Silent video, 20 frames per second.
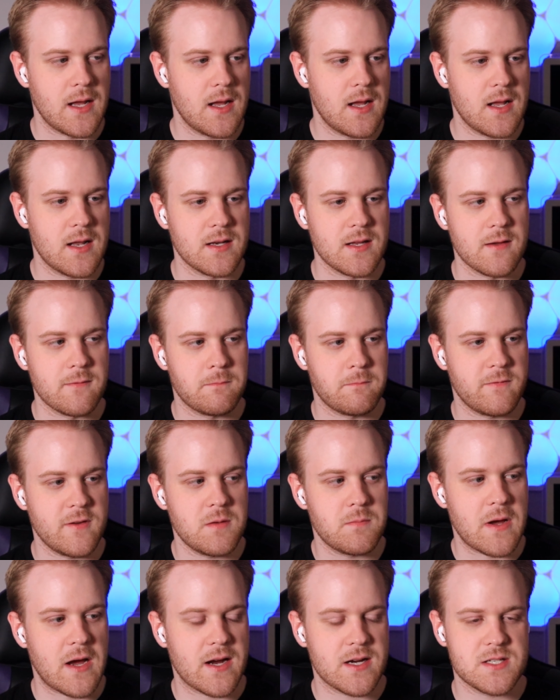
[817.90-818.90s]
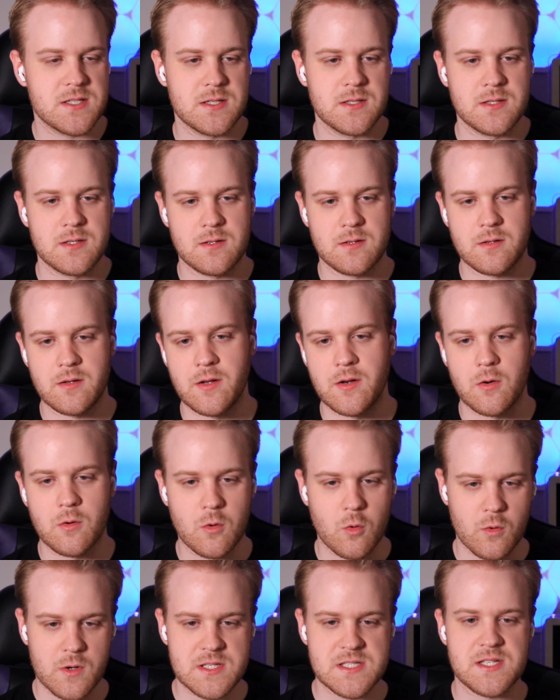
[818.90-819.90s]
and give feedback, to, you know,
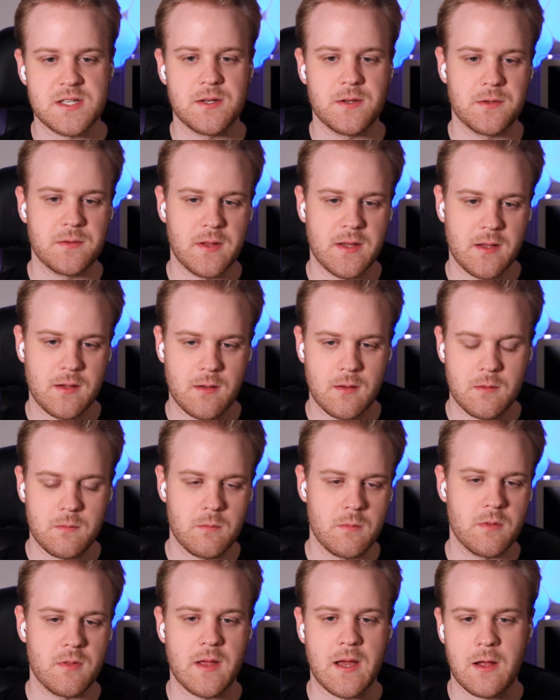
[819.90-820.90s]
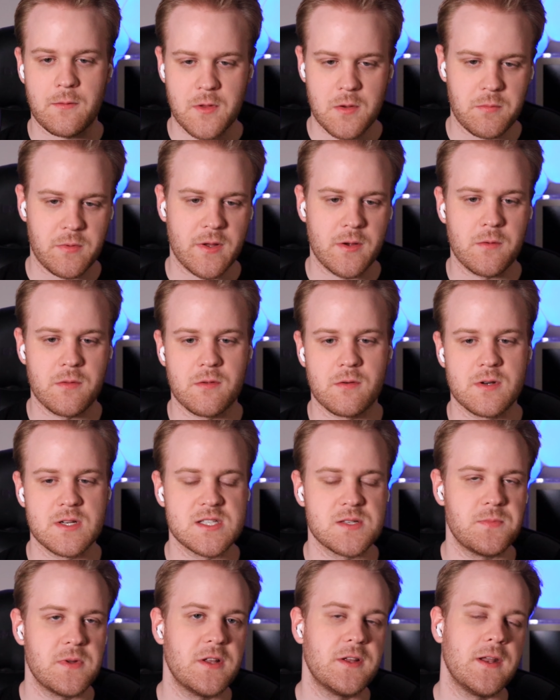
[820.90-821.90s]
accordance to like how they play with their
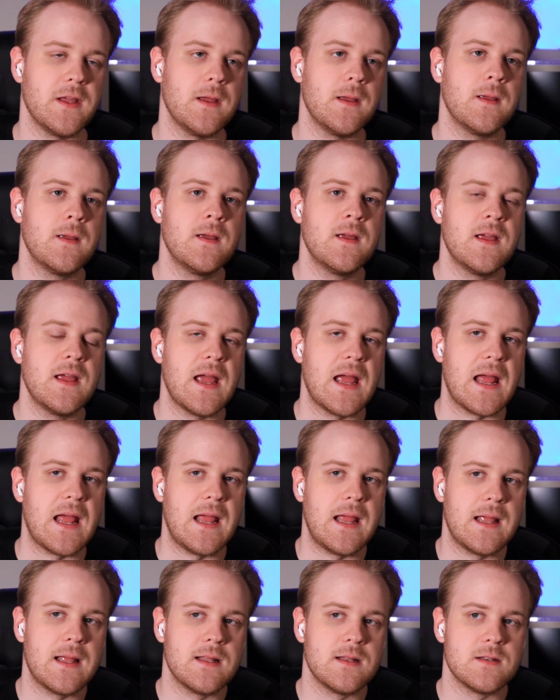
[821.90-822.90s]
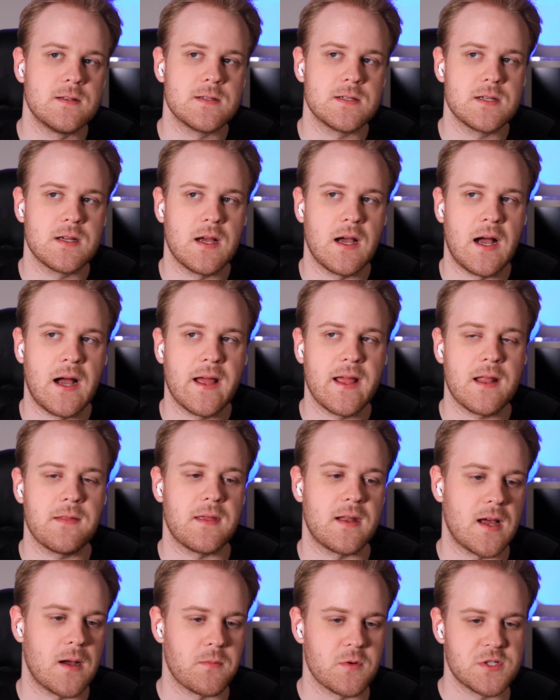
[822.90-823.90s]
disability. And I had
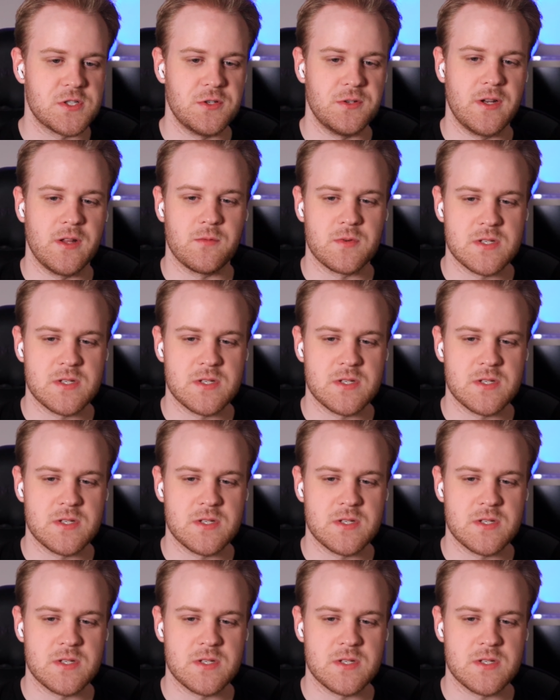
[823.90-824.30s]
that opportunity